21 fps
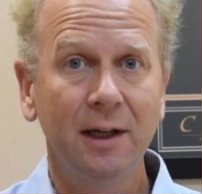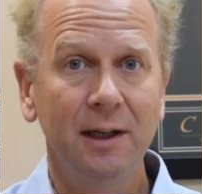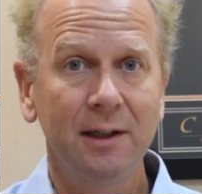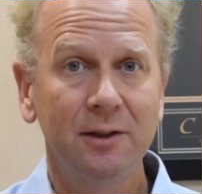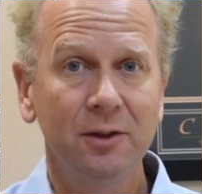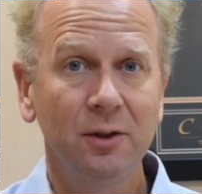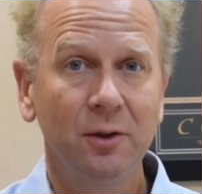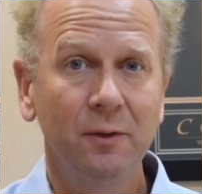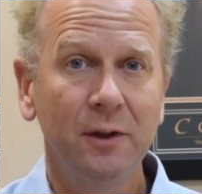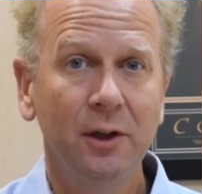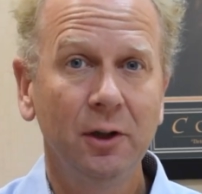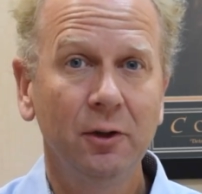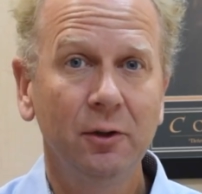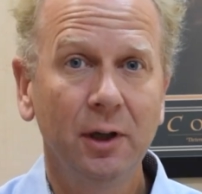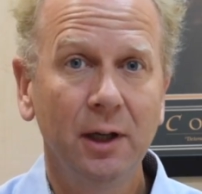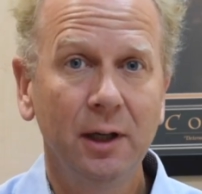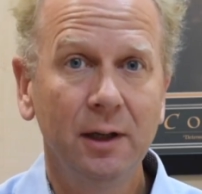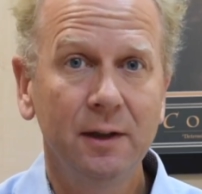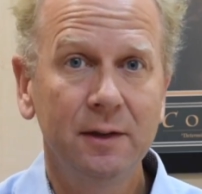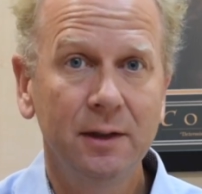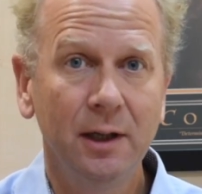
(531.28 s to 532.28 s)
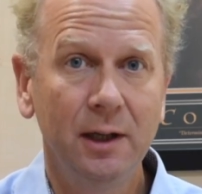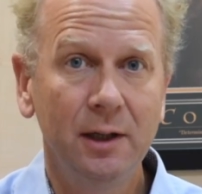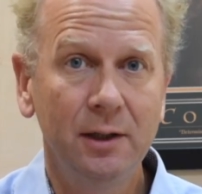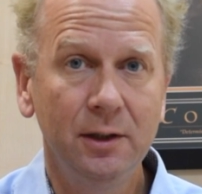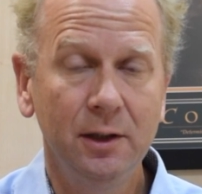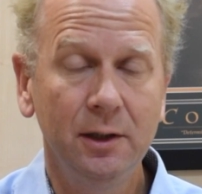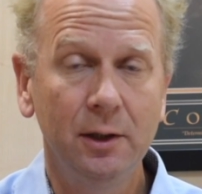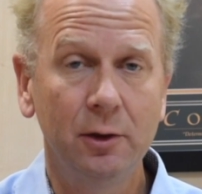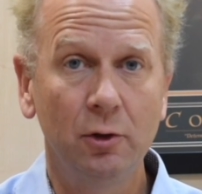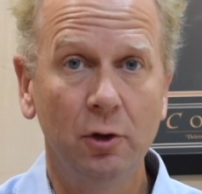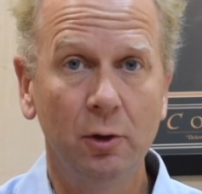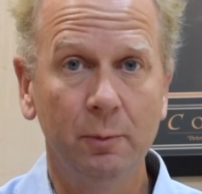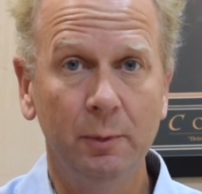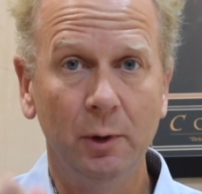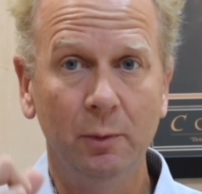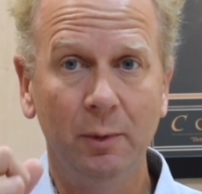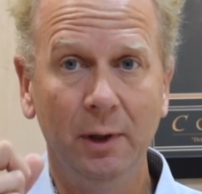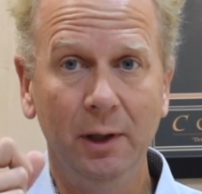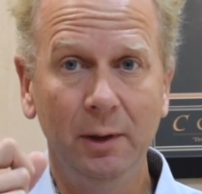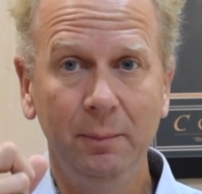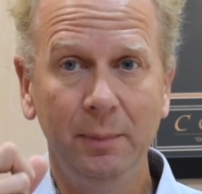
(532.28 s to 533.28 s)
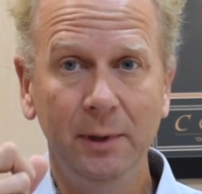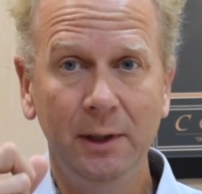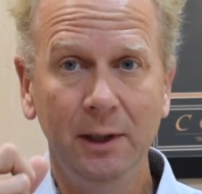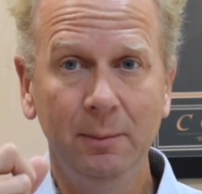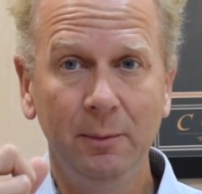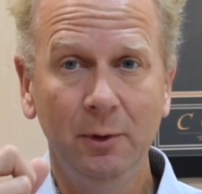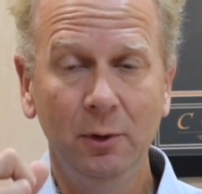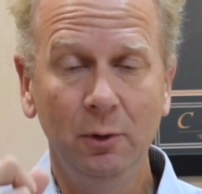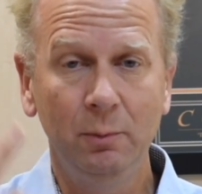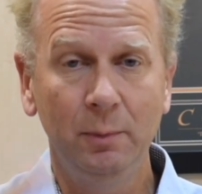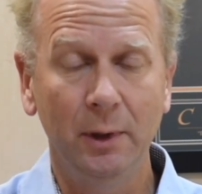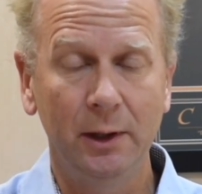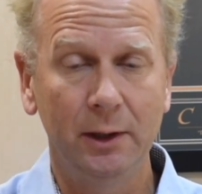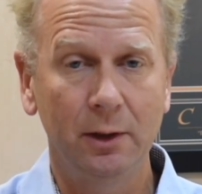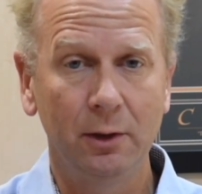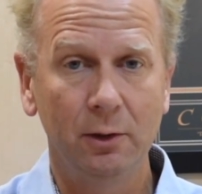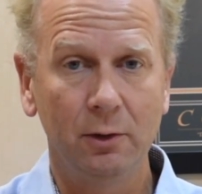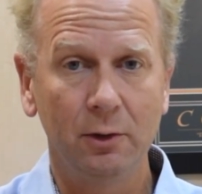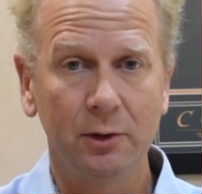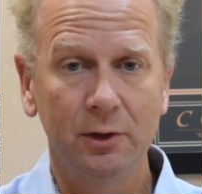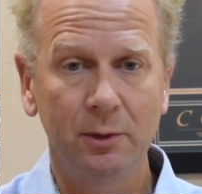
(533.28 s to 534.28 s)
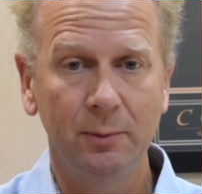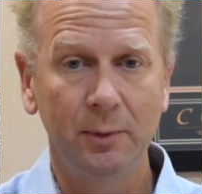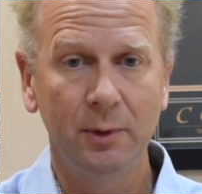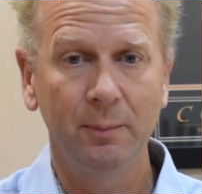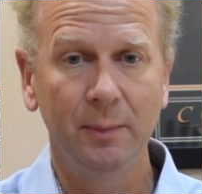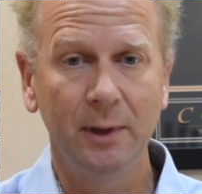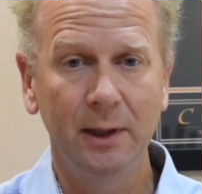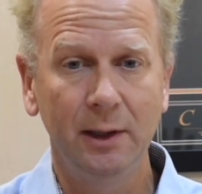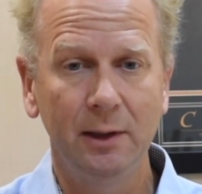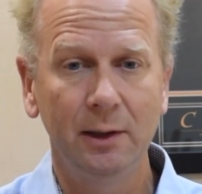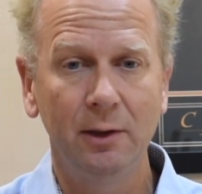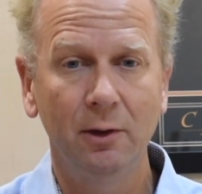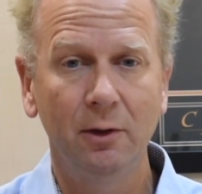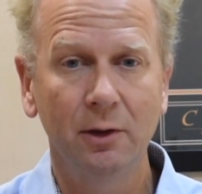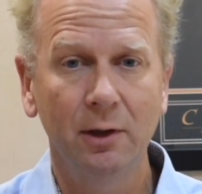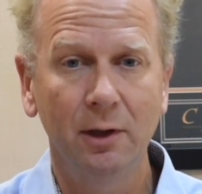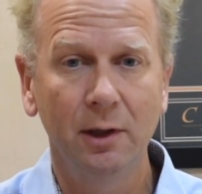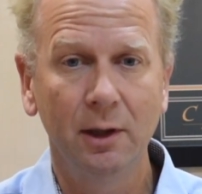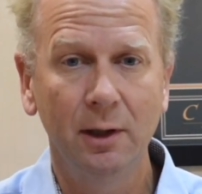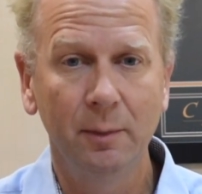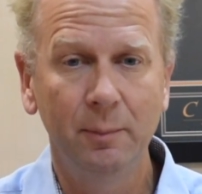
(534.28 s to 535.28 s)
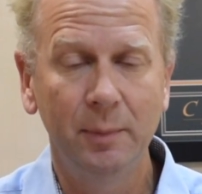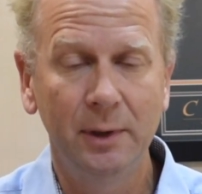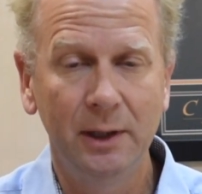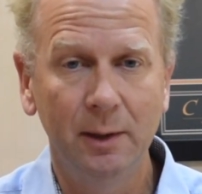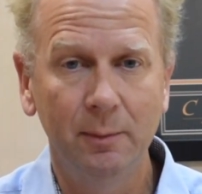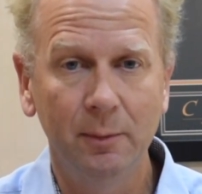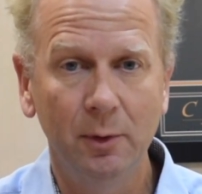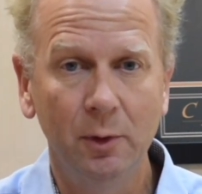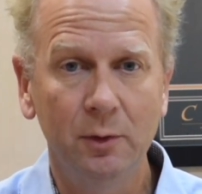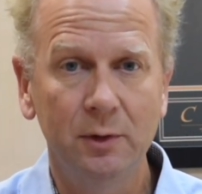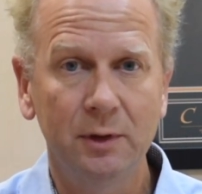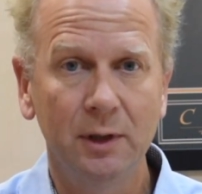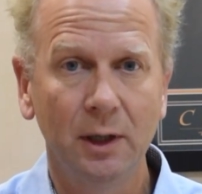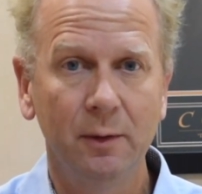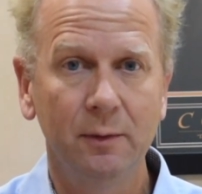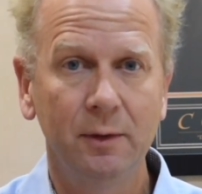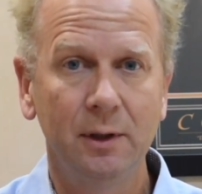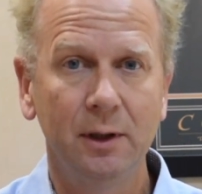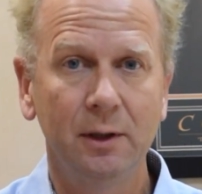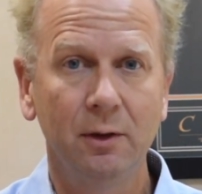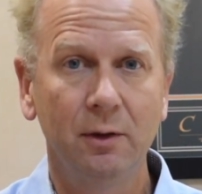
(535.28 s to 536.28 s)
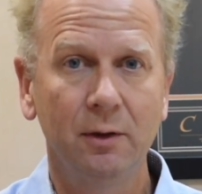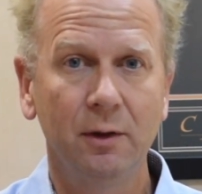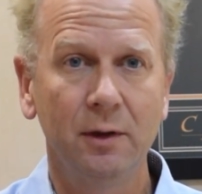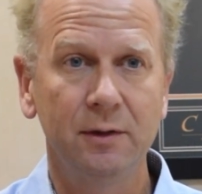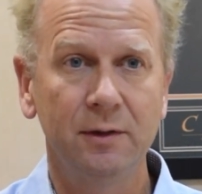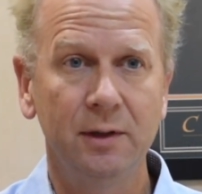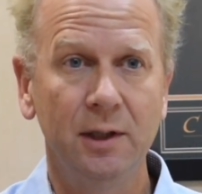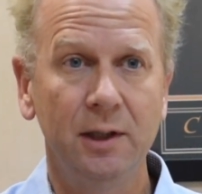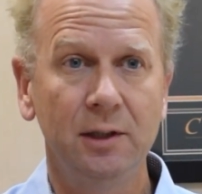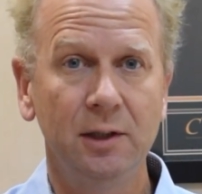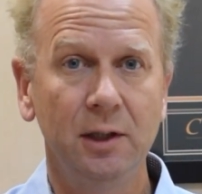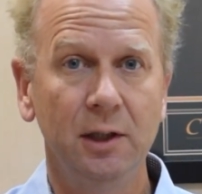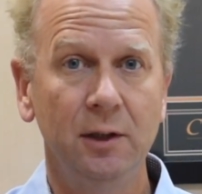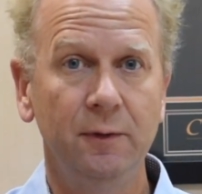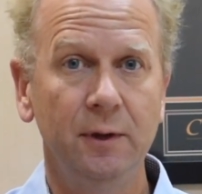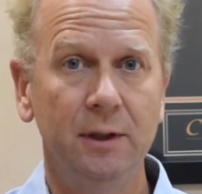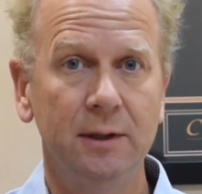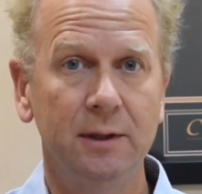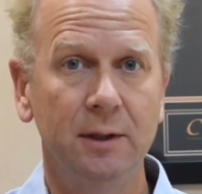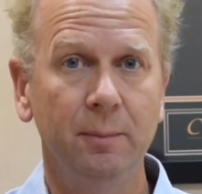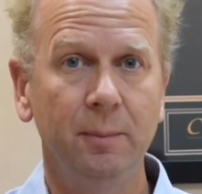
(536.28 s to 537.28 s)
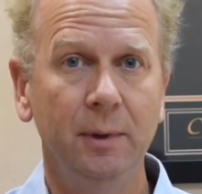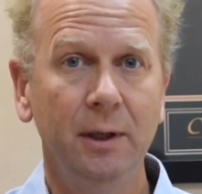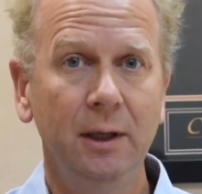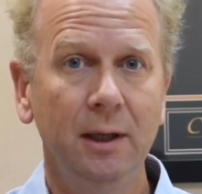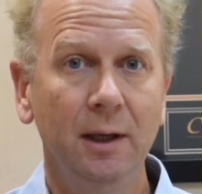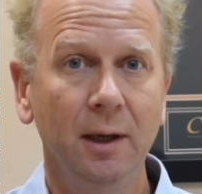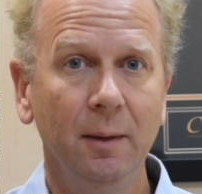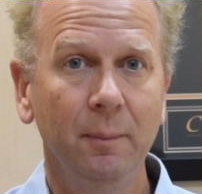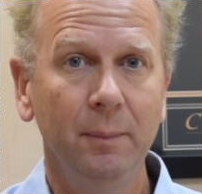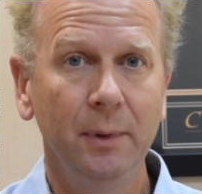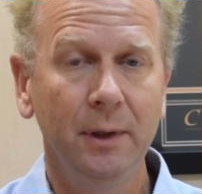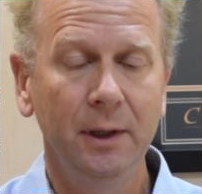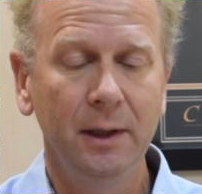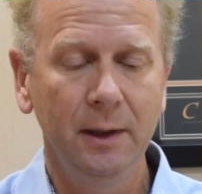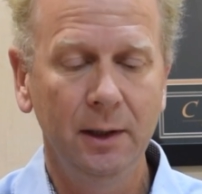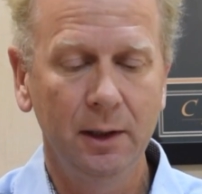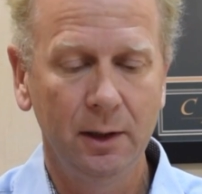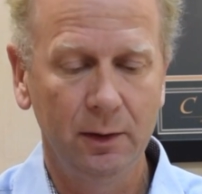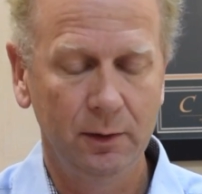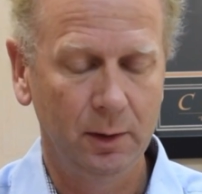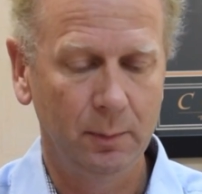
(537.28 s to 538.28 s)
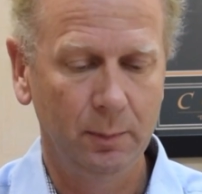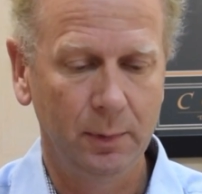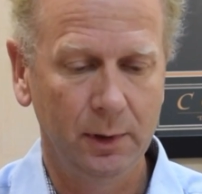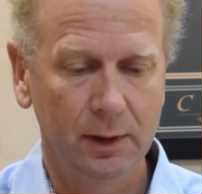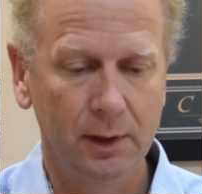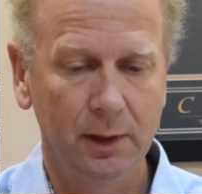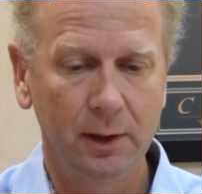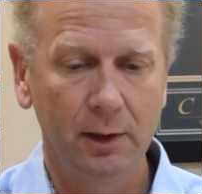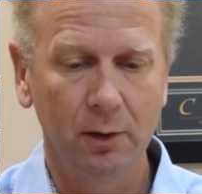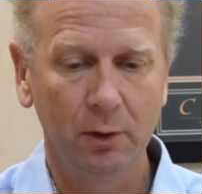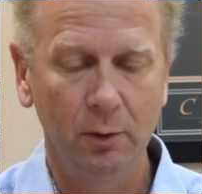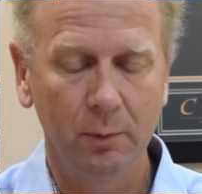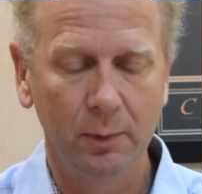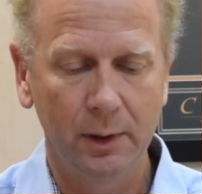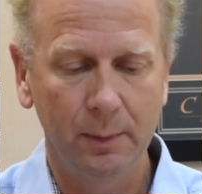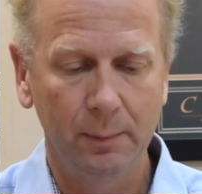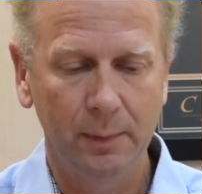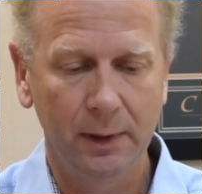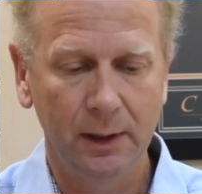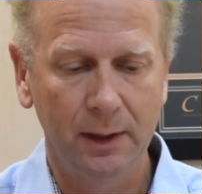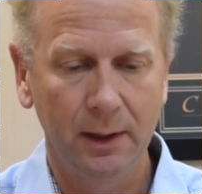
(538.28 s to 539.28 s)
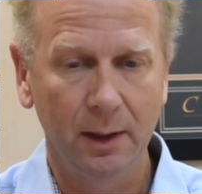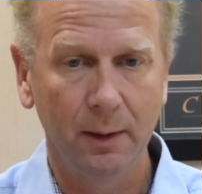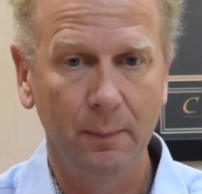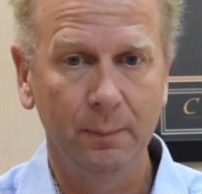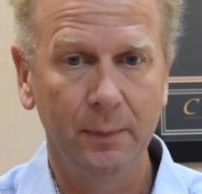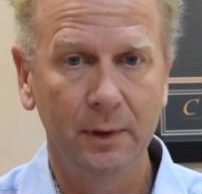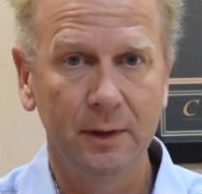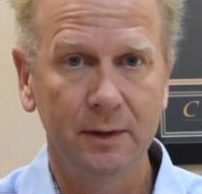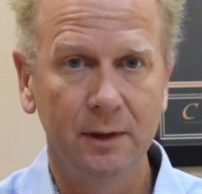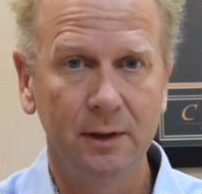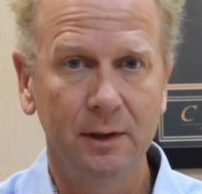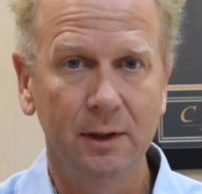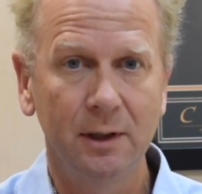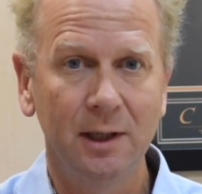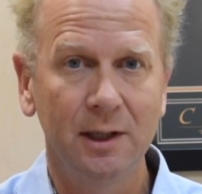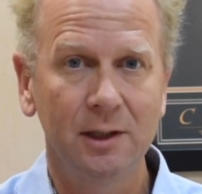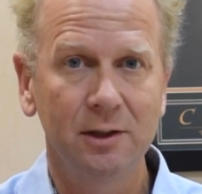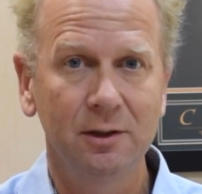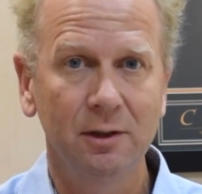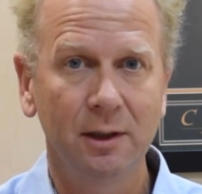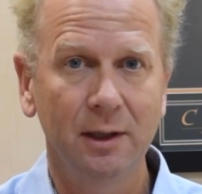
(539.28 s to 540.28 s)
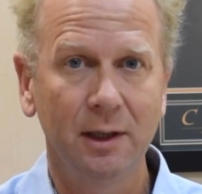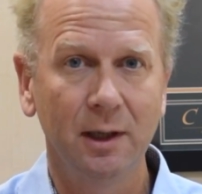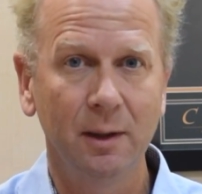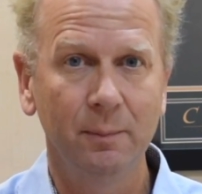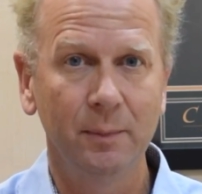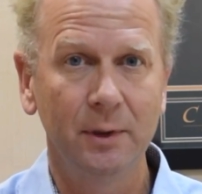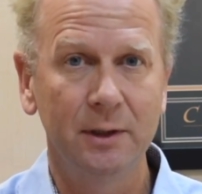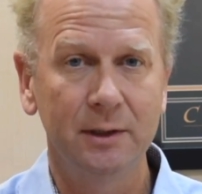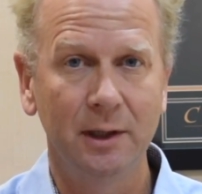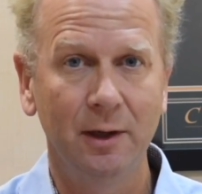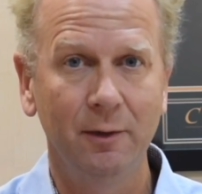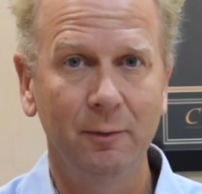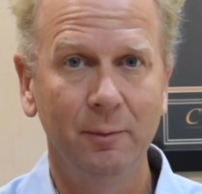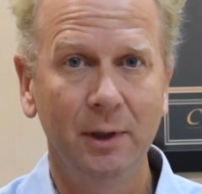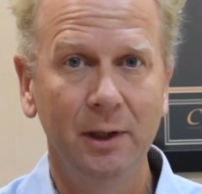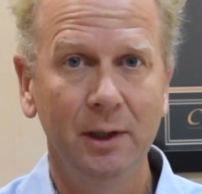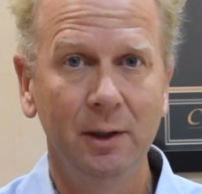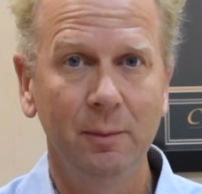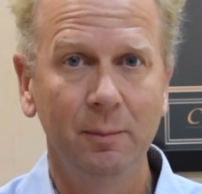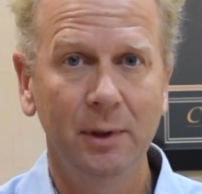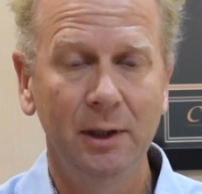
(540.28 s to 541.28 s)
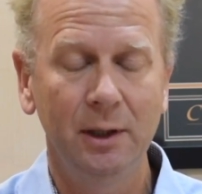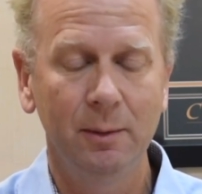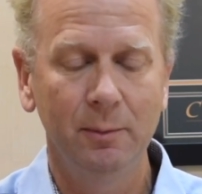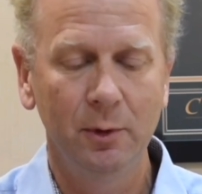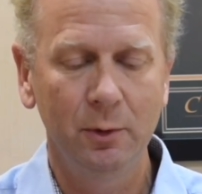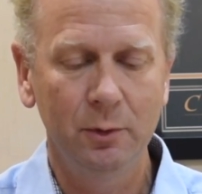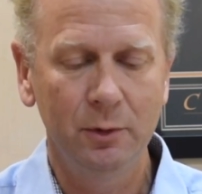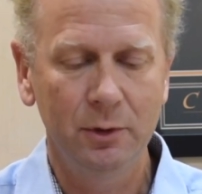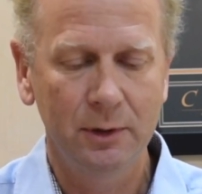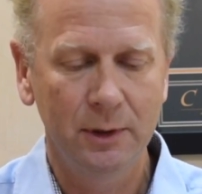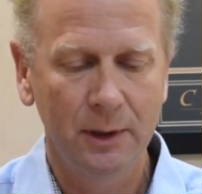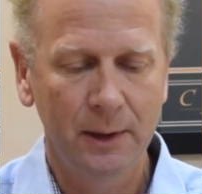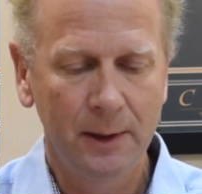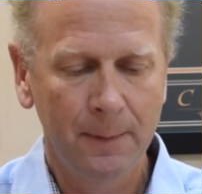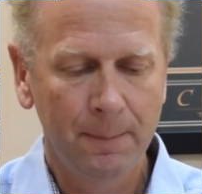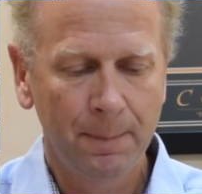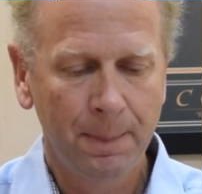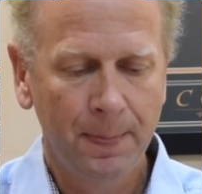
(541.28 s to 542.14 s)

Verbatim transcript: size of the organization, it could be one PMO, but it could also be many uh, PMOs out in the organization if it's a big company. Typically, globally big companies, international companies have many PMOs.